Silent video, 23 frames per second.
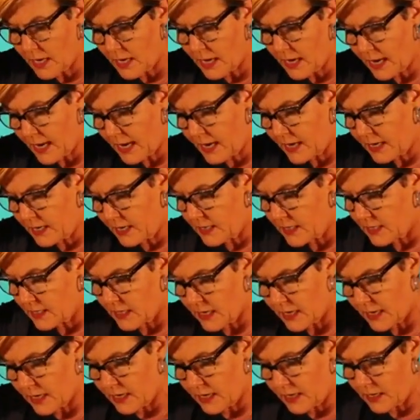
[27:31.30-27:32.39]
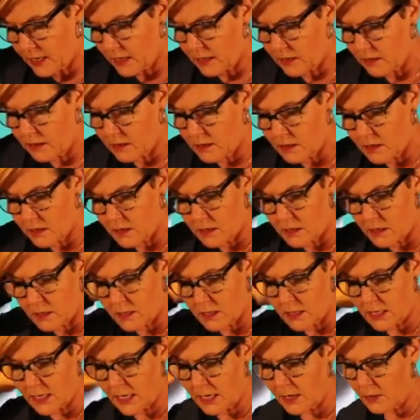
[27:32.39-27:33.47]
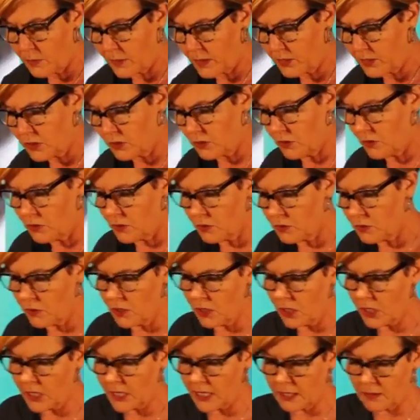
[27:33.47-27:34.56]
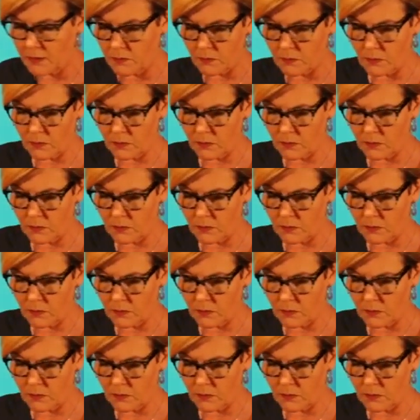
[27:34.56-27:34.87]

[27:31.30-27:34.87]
and uh, then he went to New York and